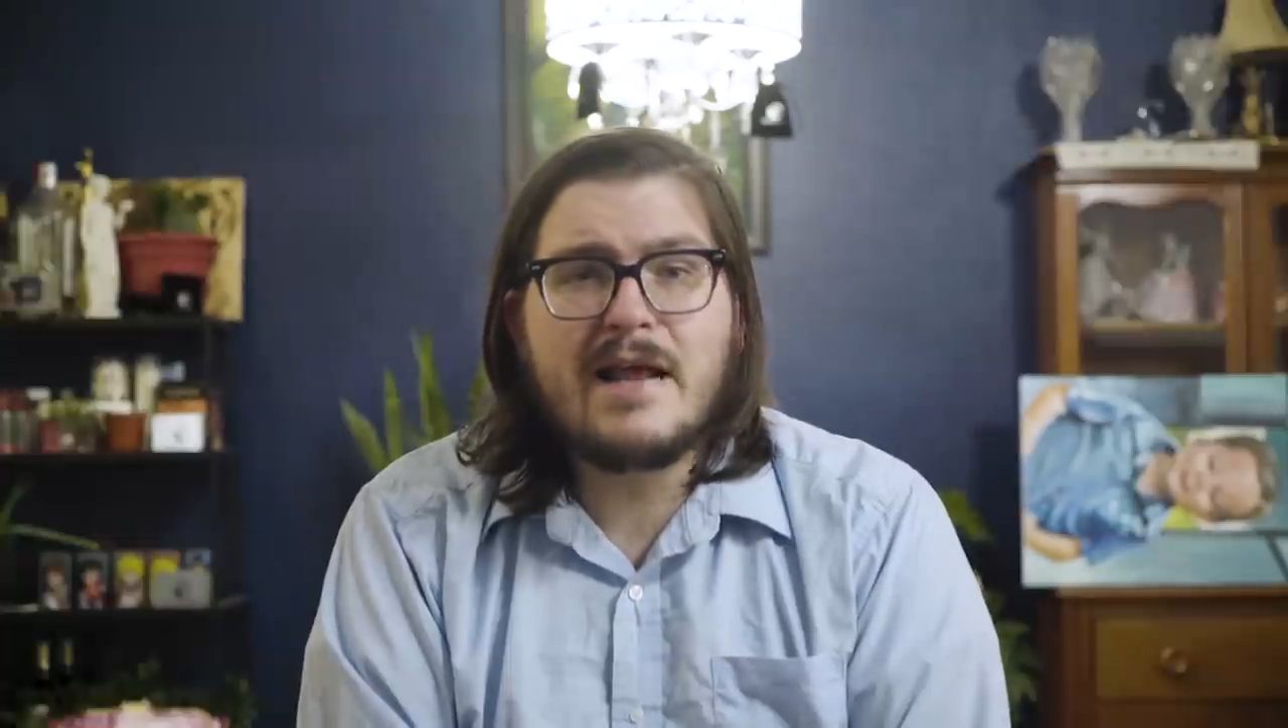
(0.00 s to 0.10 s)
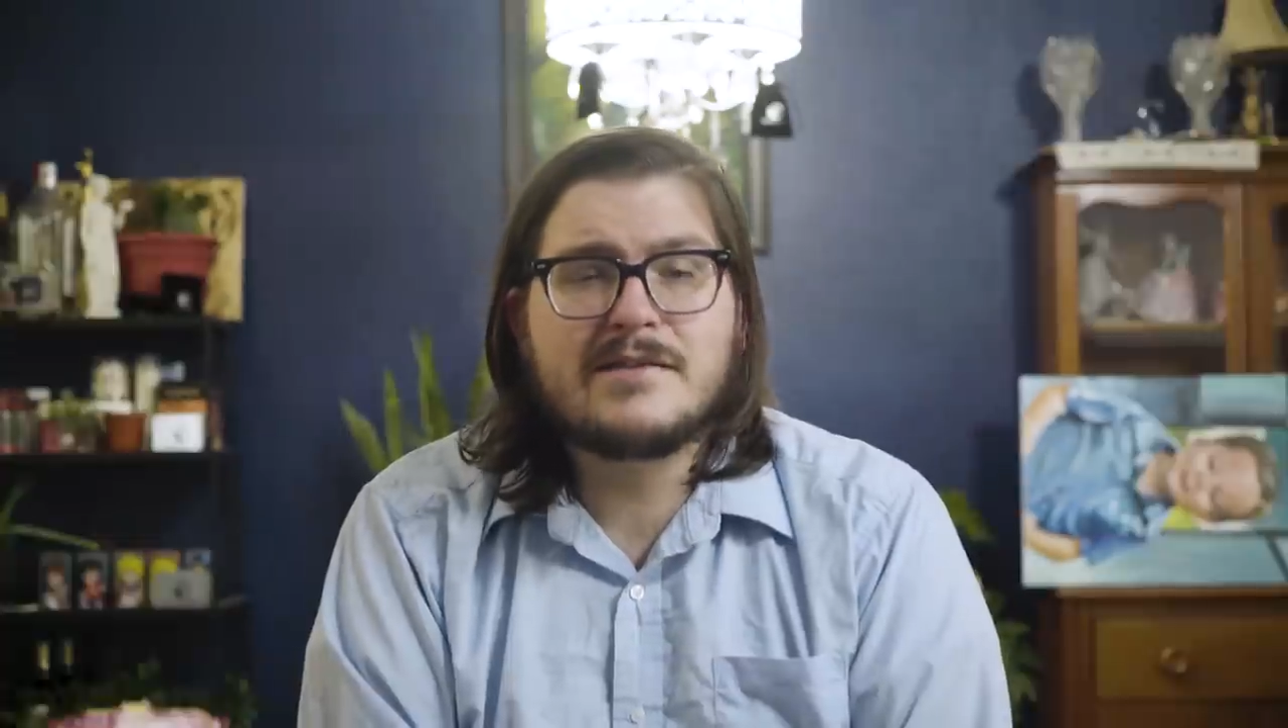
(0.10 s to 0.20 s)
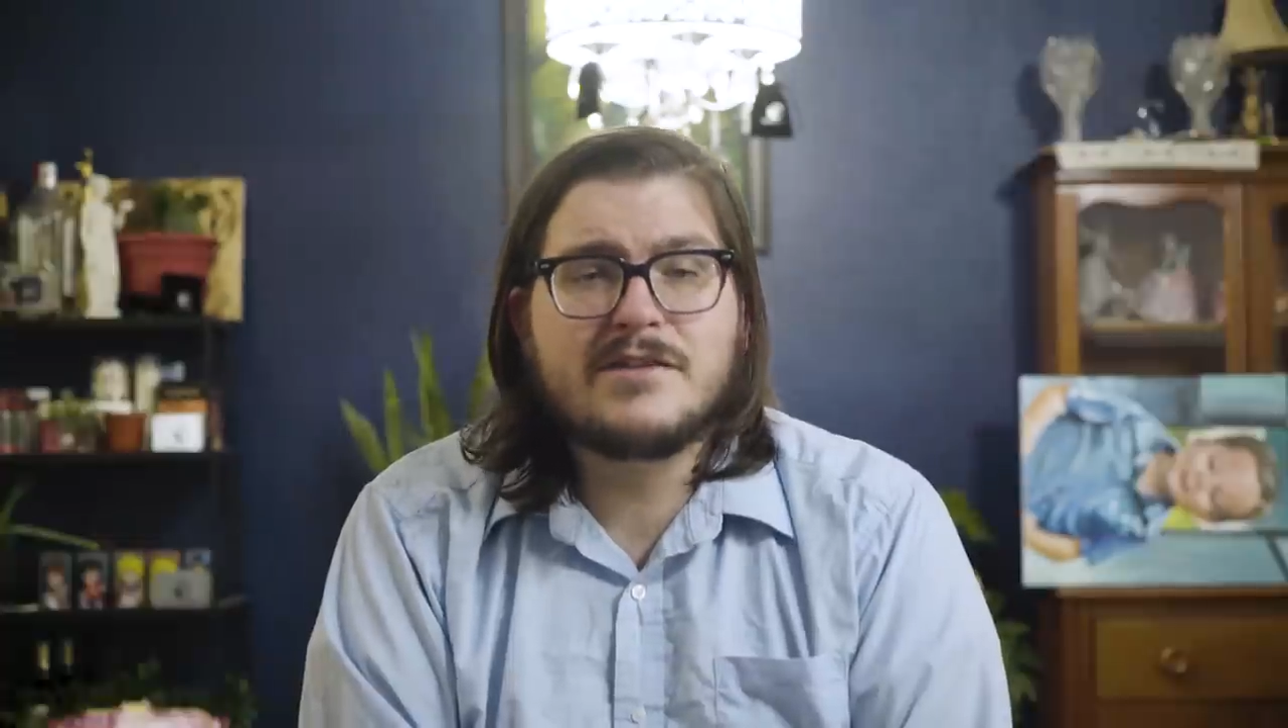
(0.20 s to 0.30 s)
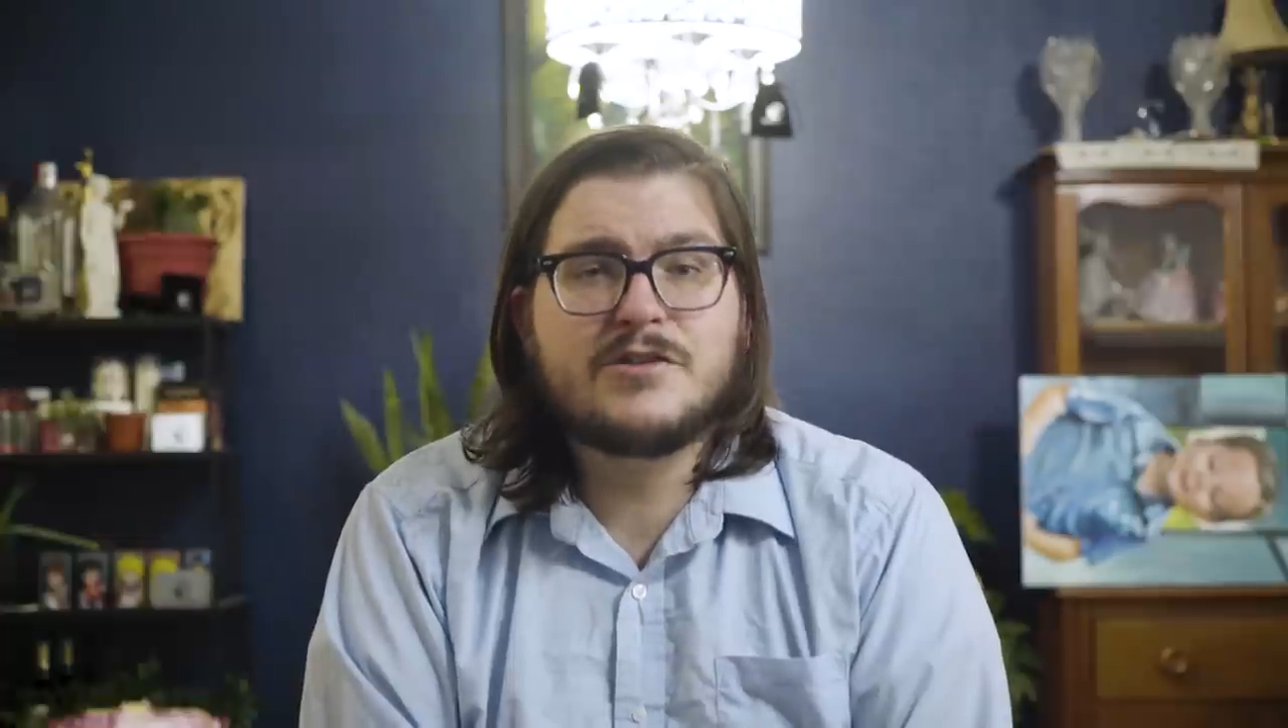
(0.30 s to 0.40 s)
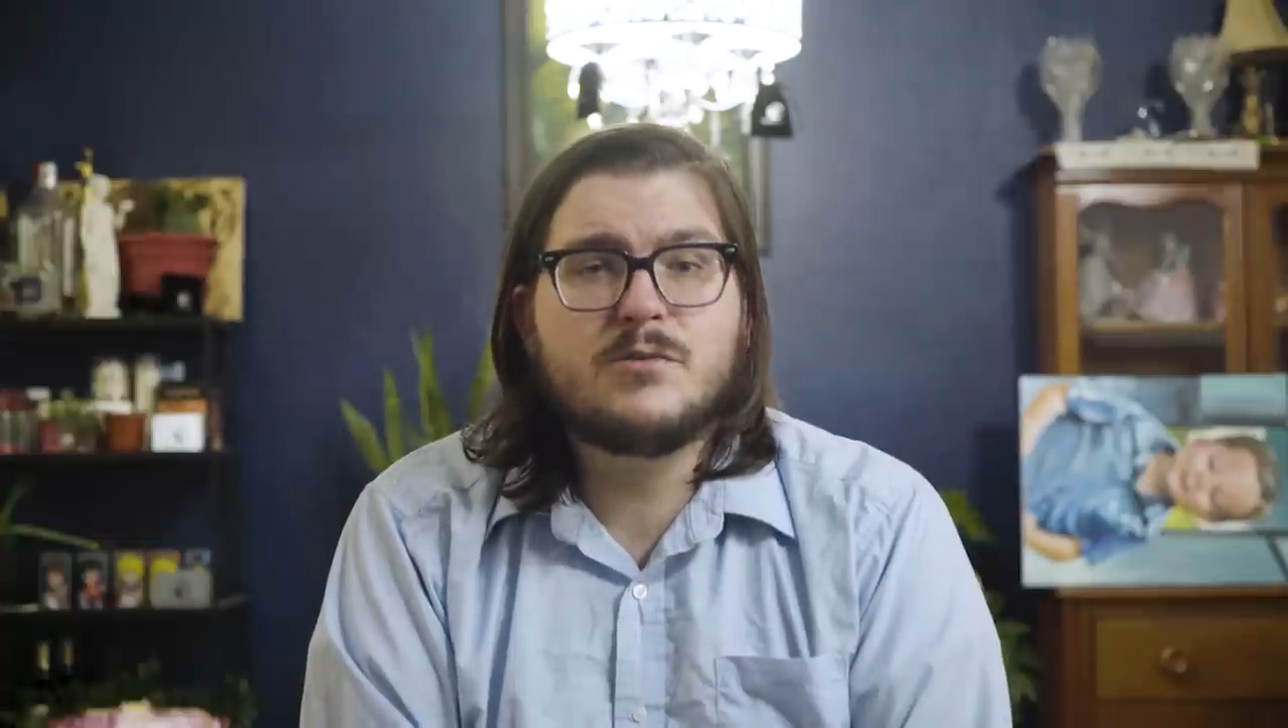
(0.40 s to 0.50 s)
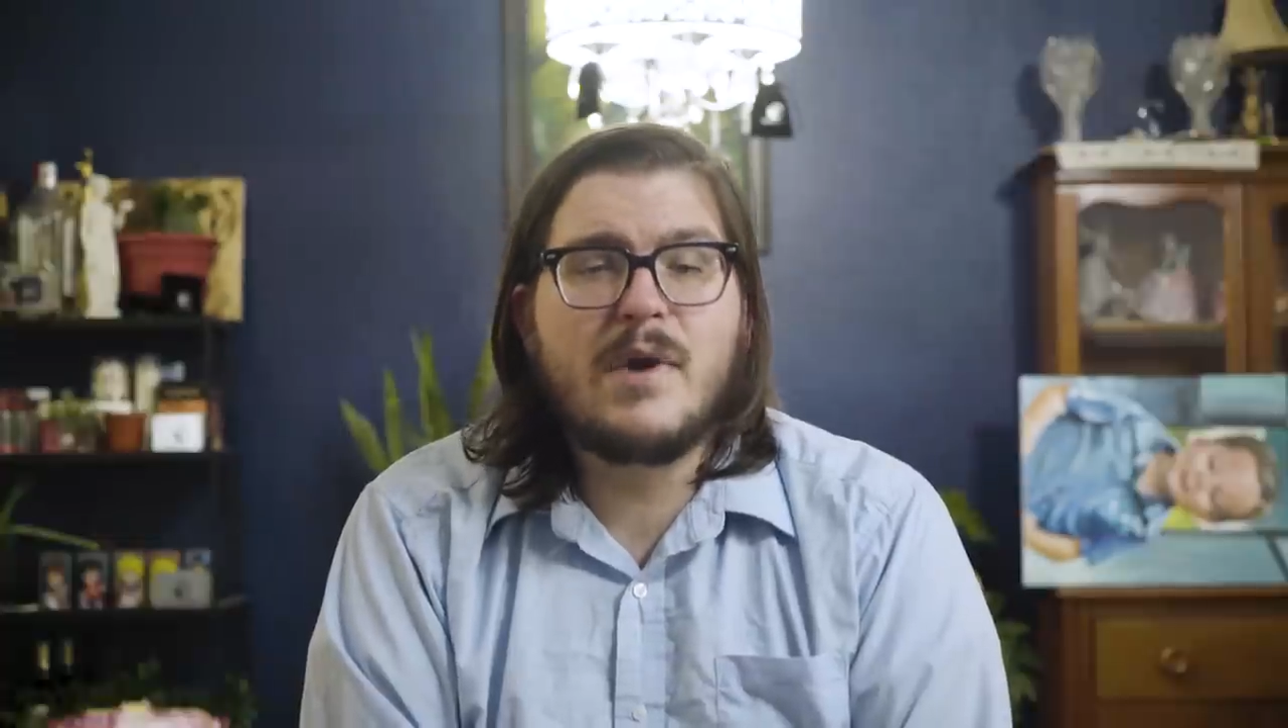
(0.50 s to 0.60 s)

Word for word: access to